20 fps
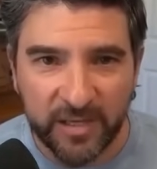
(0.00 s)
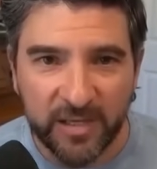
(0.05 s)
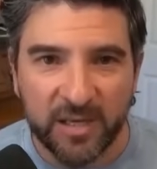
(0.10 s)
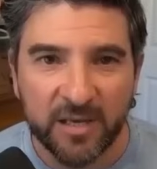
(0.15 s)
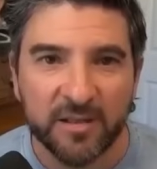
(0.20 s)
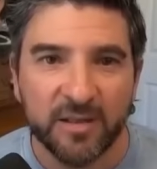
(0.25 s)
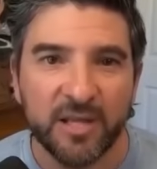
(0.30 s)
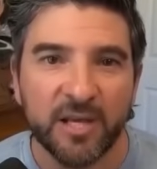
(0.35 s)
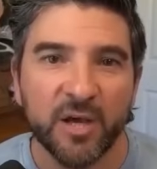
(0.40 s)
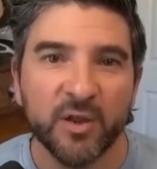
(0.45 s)

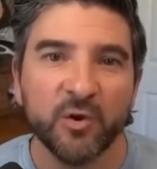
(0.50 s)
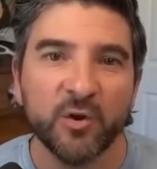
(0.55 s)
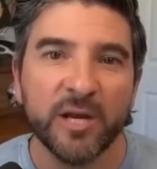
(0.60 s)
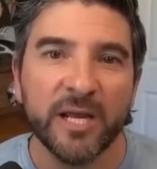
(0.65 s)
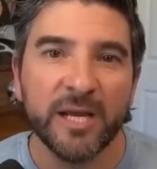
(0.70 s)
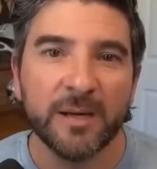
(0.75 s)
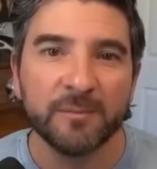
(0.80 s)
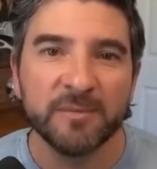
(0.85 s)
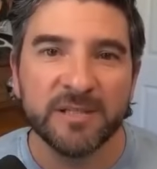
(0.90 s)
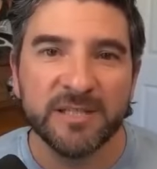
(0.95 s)
The other
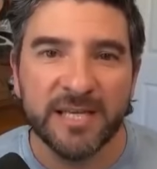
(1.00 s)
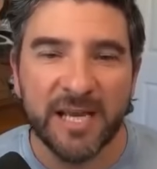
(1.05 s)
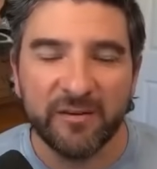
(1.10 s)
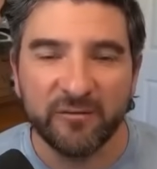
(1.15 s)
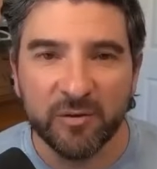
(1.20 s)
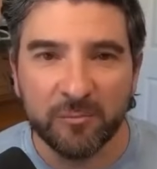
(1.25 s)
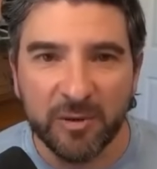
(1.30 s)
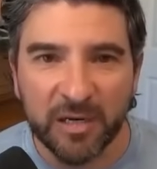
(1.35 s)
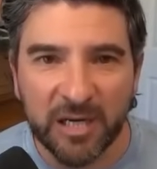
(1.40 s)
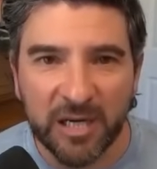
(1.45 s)
name,
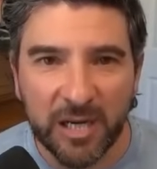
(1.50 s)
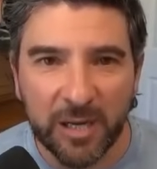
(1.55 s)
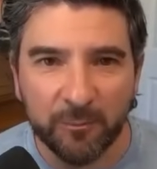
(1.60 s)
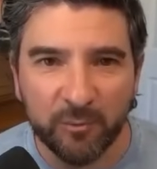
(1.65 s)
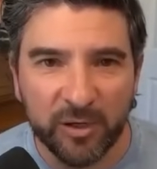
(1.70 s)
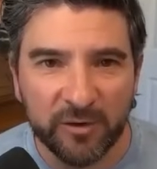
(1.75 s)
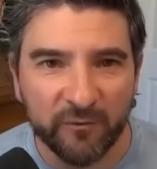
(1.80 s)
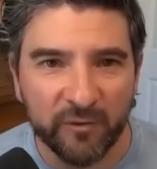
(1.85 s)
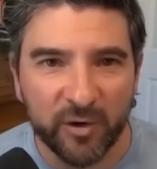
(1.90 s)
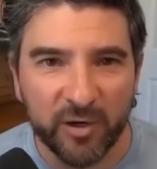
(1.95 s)
David
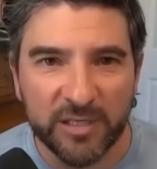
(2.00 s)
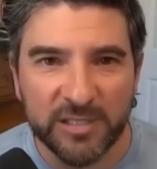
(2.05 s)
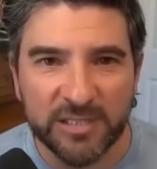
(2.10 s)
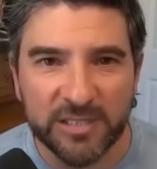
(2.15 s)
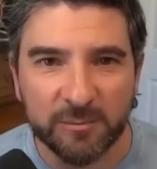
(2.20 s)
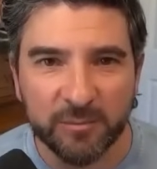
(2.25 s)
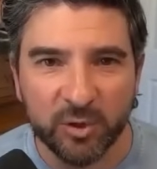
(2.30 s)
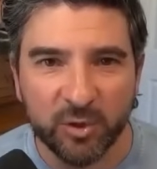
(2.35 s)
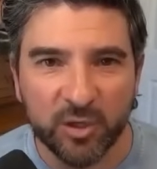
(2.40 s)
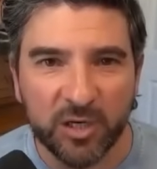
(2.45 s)
Montgomery, very
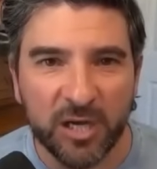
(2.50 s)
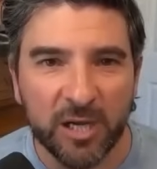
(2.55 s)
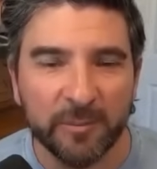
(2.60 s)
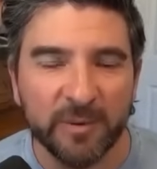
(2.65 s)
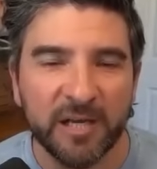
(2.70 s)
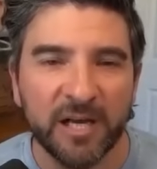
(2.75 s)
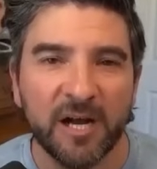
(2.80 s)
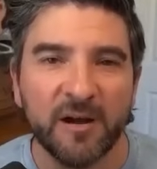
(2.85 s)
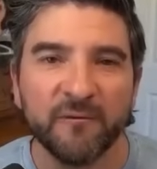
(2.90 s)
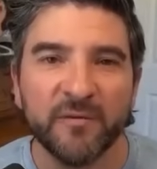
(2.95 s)
similar,
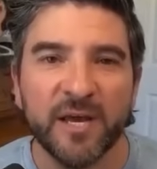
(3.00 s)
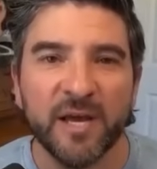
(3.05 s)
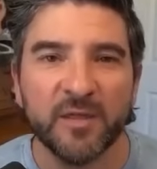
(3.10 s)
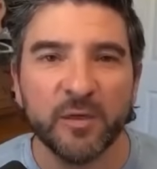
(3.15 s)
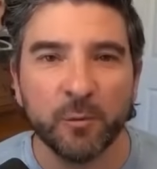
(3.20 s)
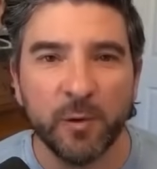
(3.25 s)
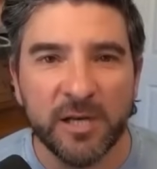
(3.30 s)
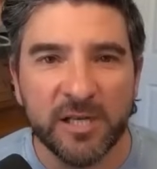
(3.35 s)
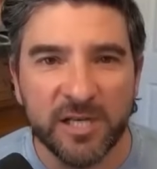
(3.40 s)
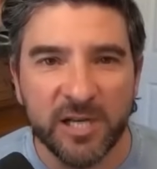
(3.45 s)
coming off that
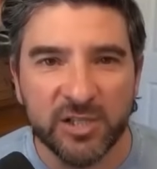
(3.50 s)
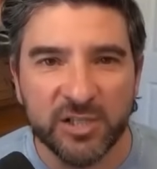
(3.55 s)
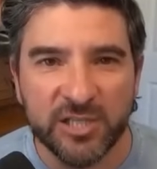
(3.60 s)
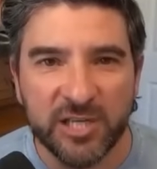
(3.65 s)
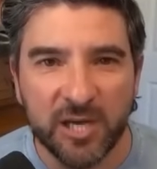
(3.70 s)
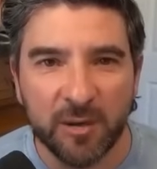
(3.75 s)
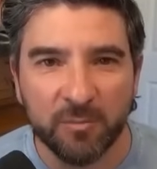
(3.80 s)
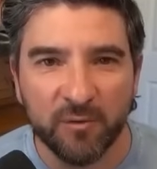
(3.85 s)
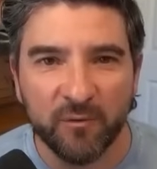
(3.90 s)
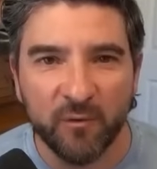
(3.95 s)

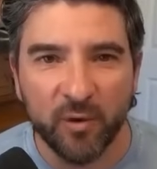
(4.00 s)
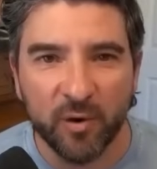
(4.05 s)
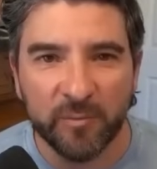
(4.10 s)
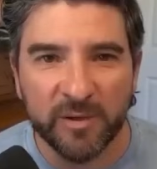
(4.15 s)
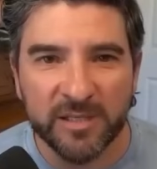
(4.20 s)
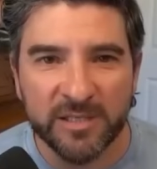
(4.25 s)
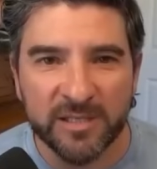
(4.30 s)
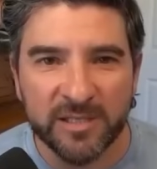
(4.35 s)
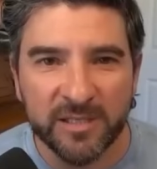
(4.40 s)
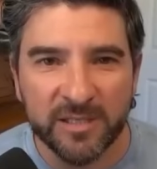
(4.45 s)
3-touchdown
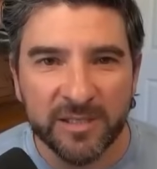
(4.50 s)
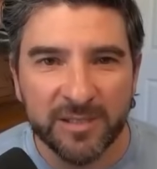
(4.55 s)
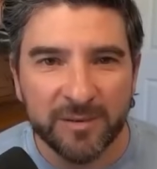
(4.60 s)
performance,